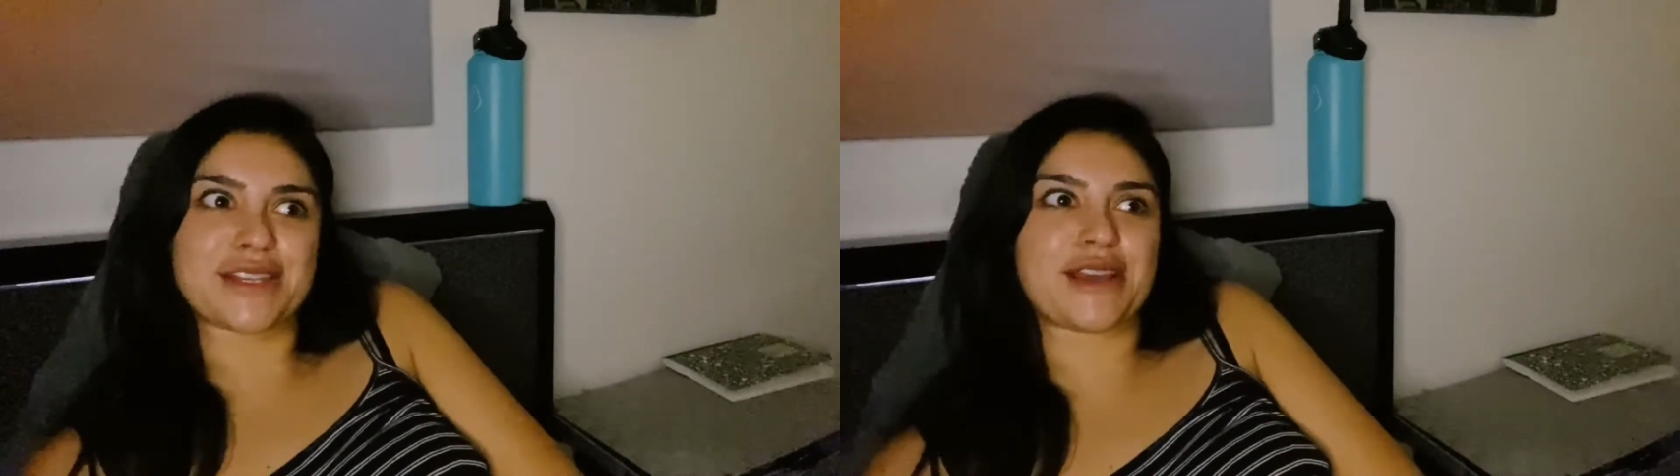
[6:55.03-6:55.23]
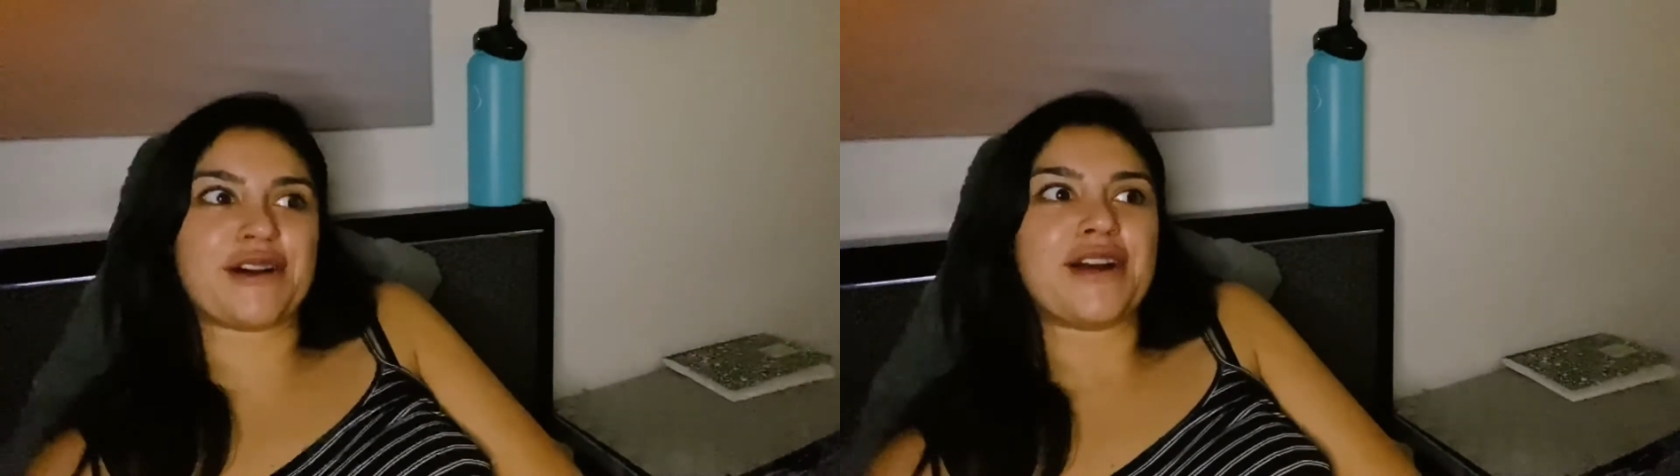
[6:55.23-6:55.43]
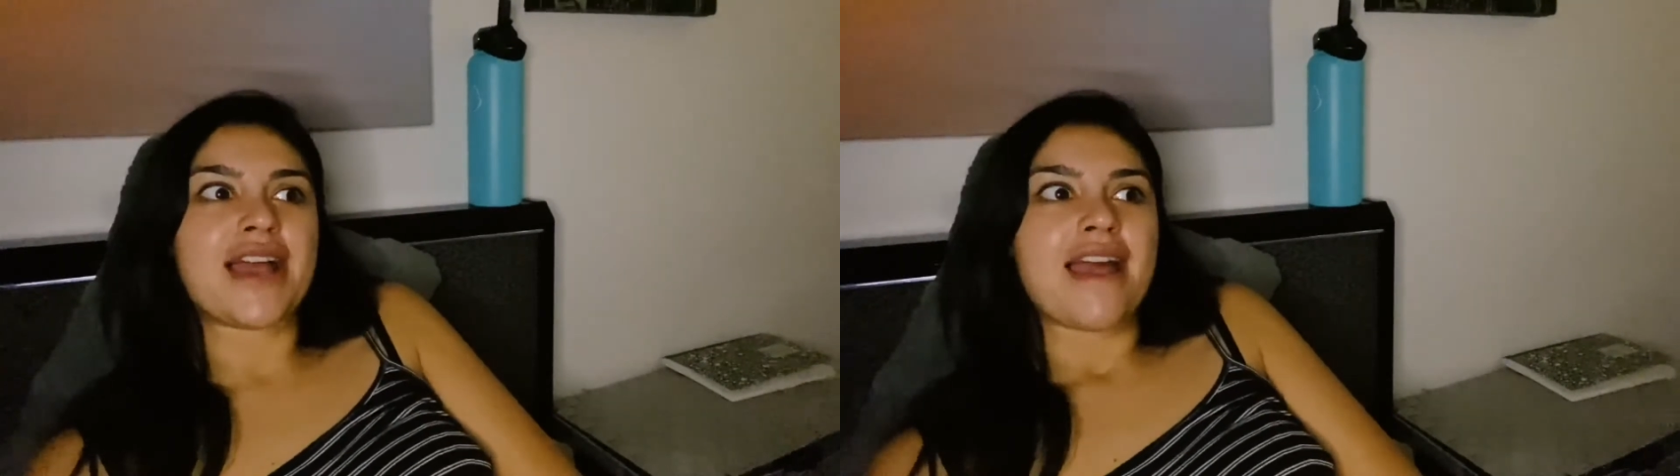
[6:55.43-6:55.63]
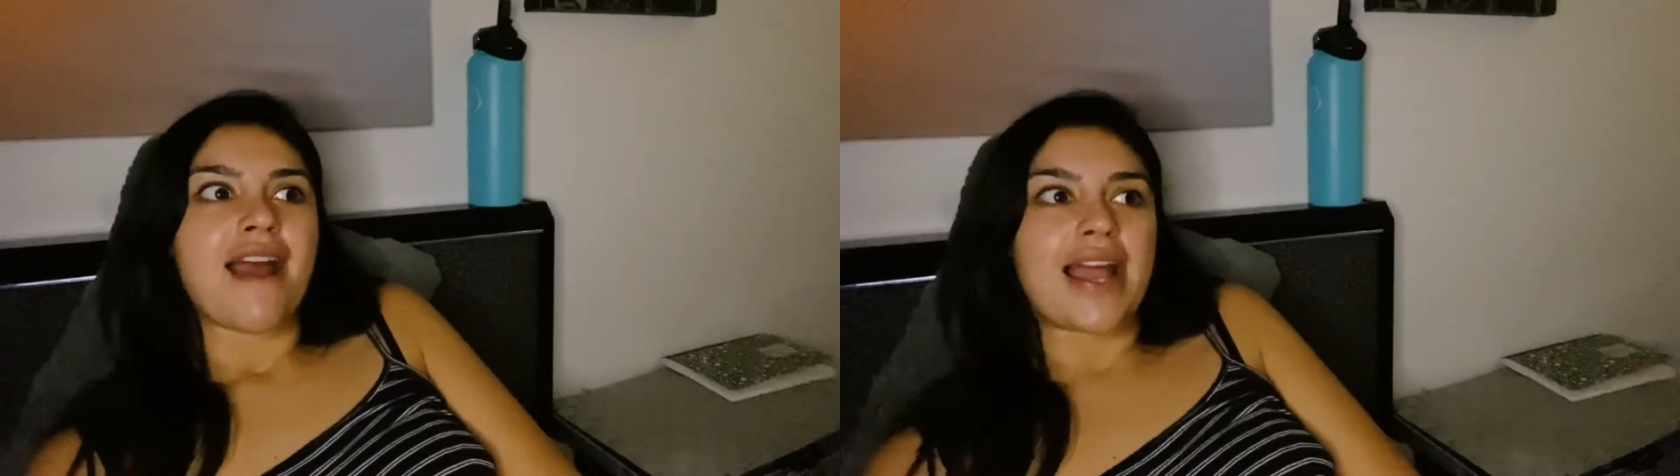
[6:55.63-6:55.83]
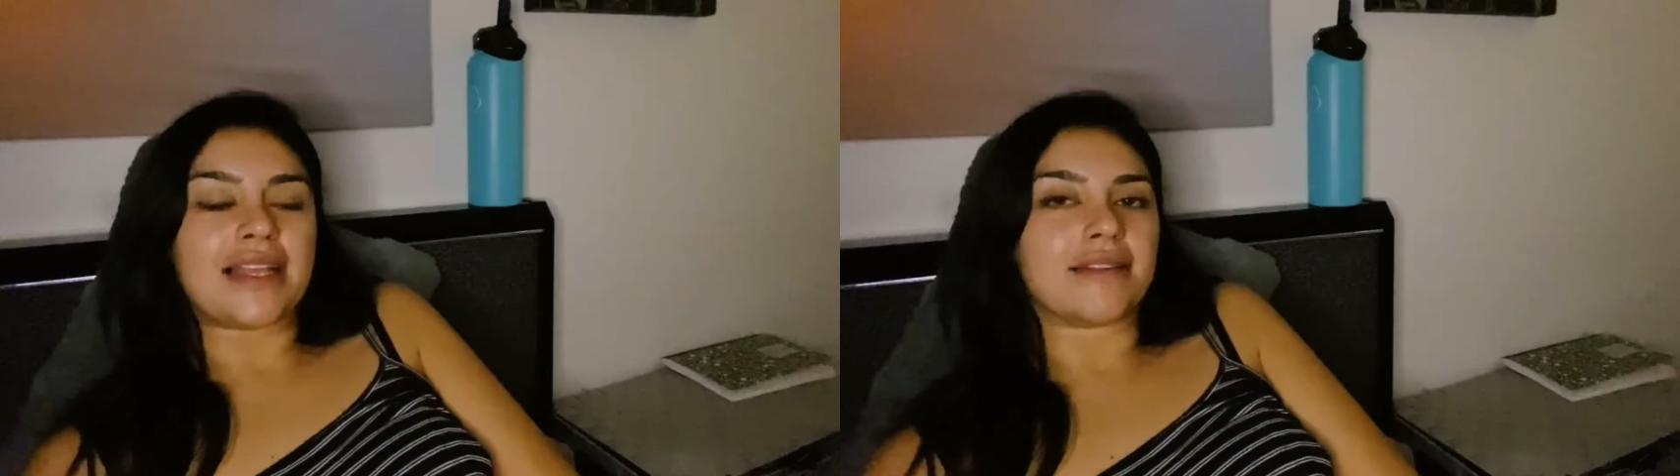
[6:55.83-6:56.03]
So
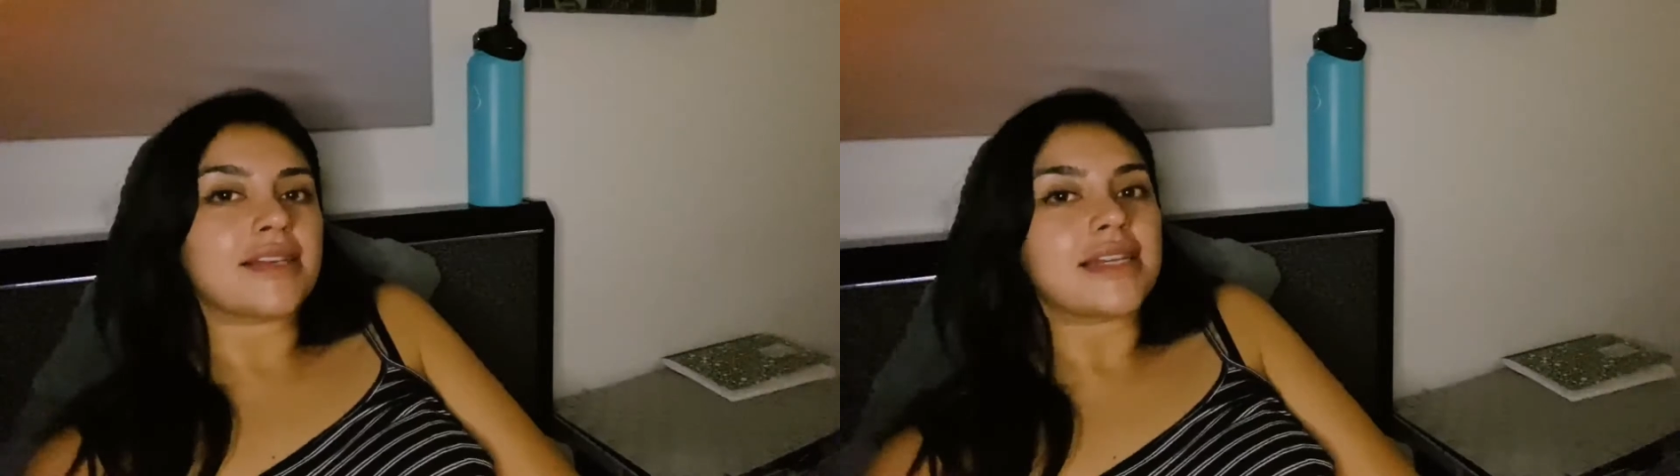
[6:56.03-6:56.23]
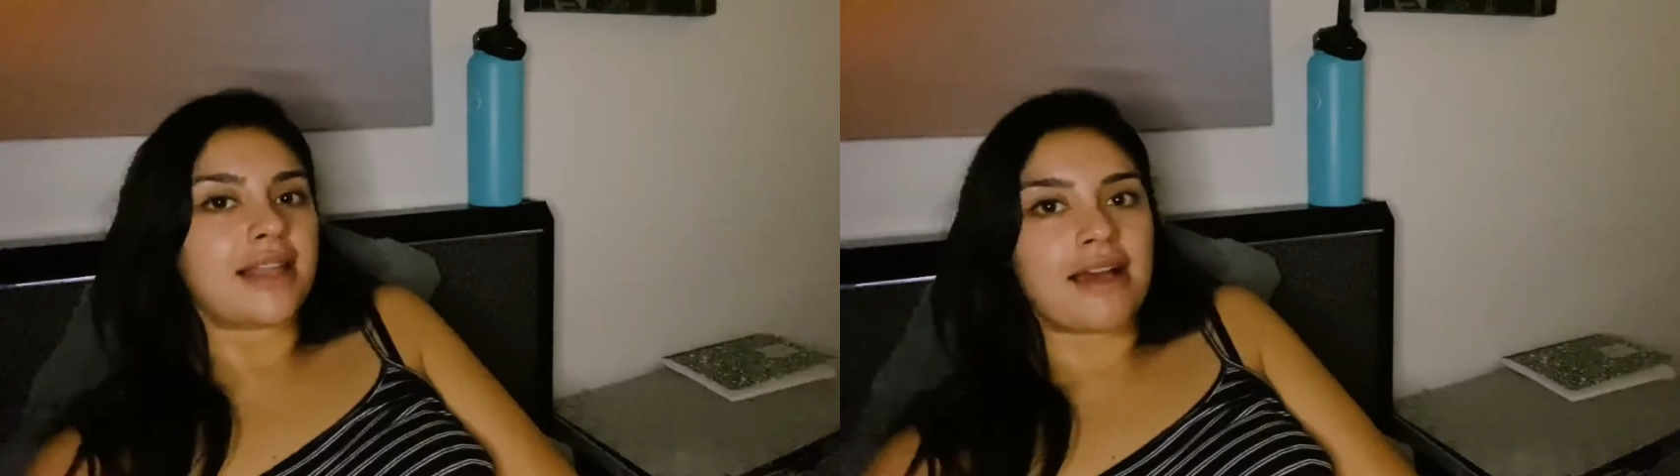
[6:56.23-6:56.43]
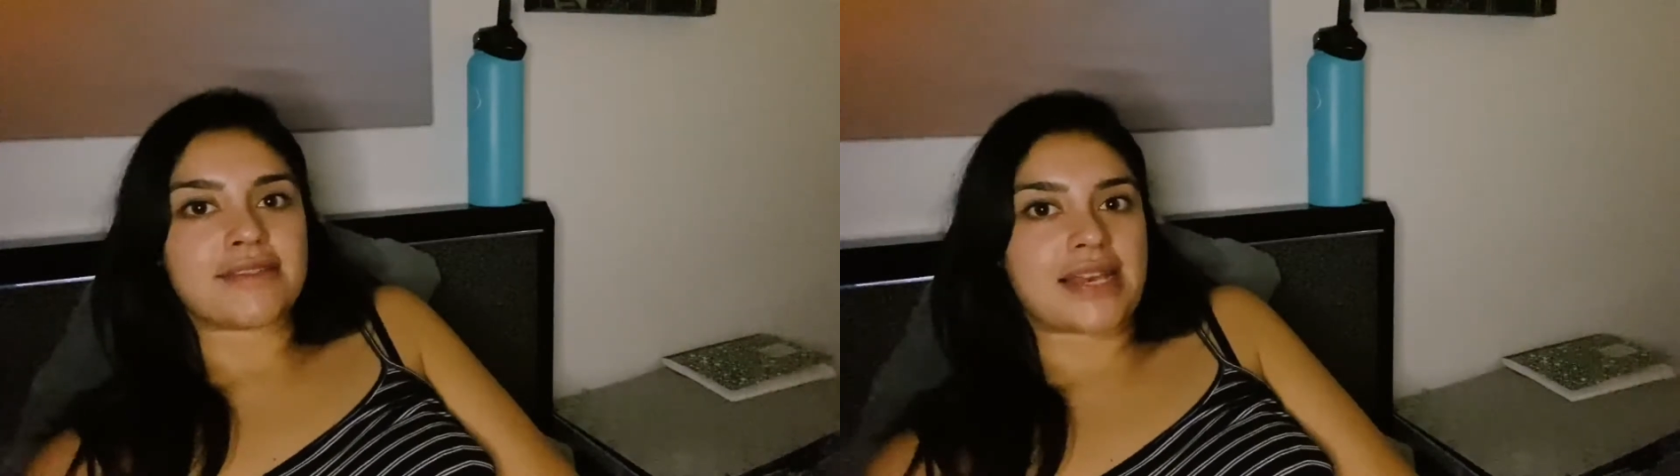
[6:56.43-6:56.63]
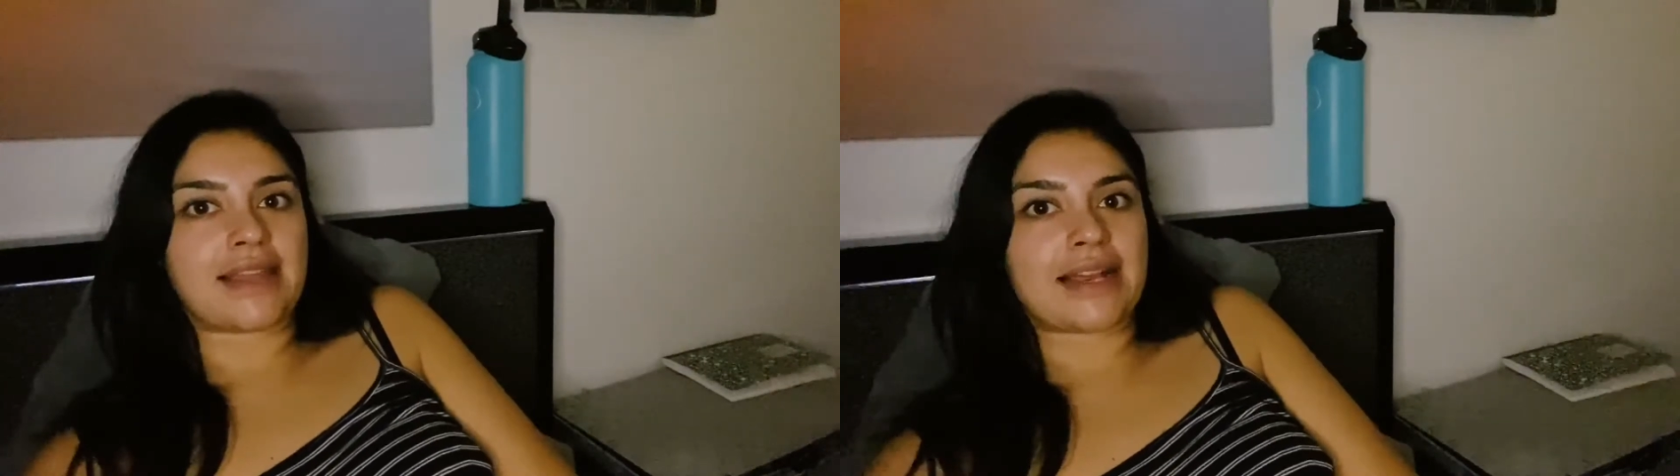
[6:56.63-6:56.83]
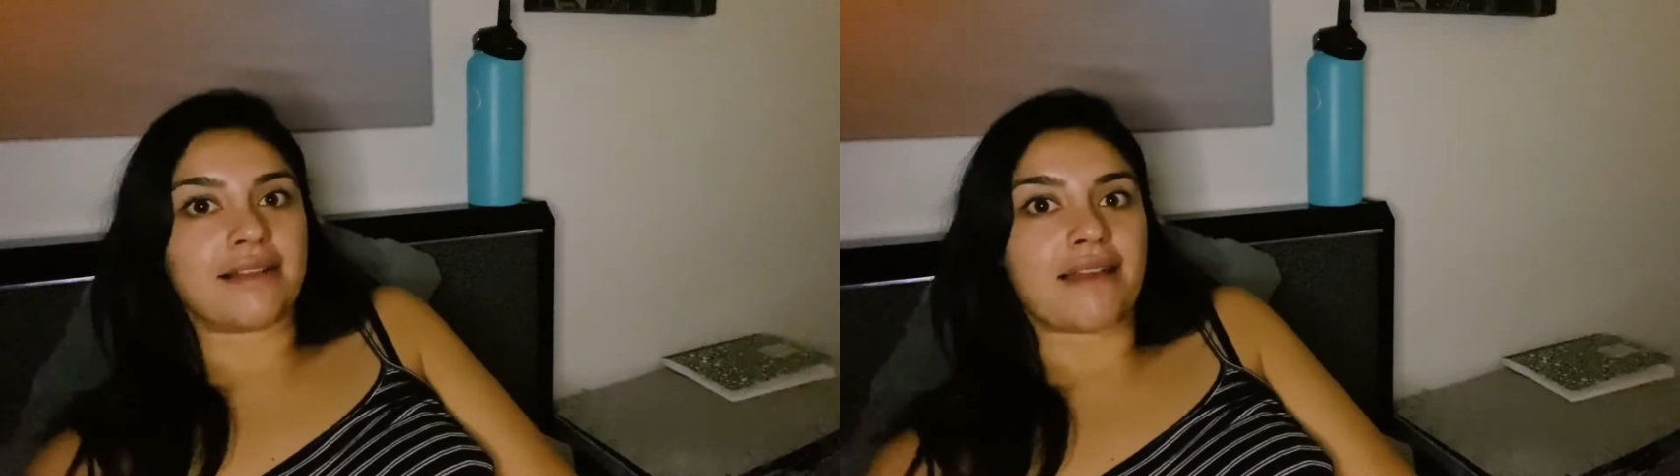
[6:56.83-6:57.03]
I literally left at
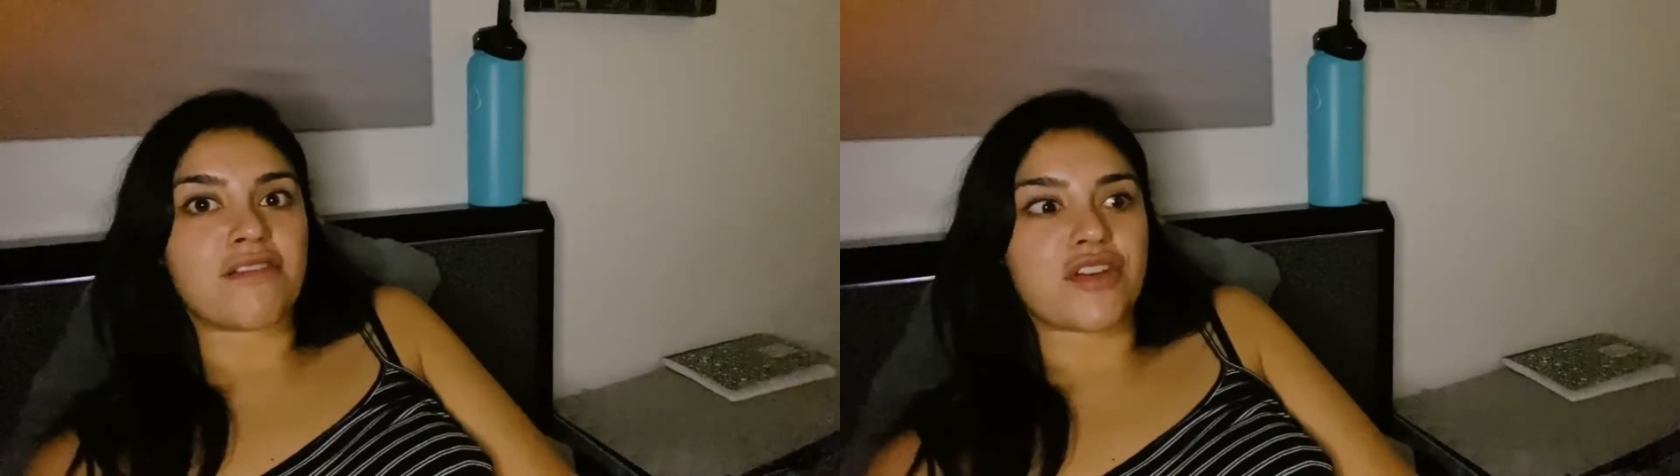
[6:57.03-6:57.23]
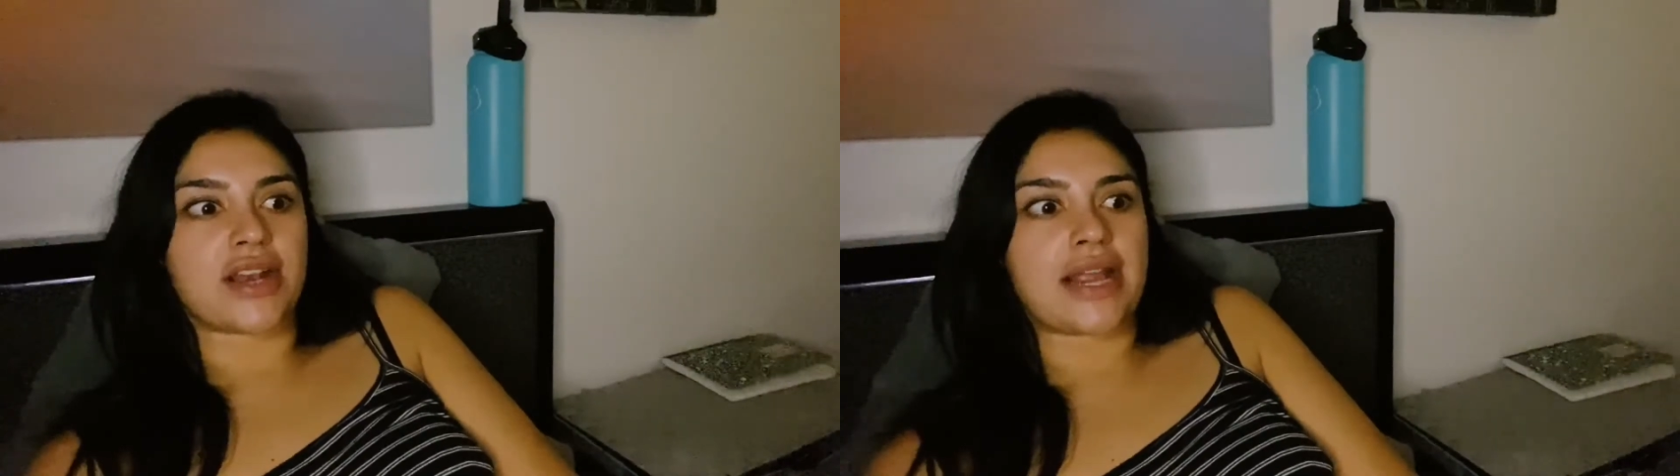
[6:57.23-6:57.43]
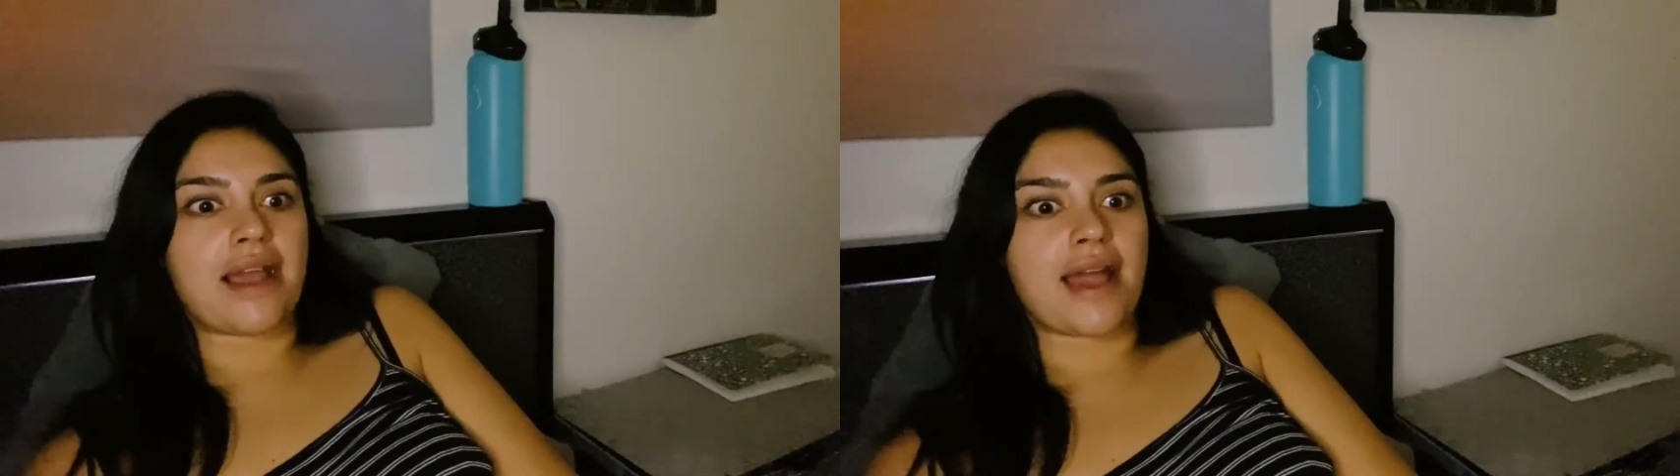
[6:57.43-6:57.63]
like 11:30.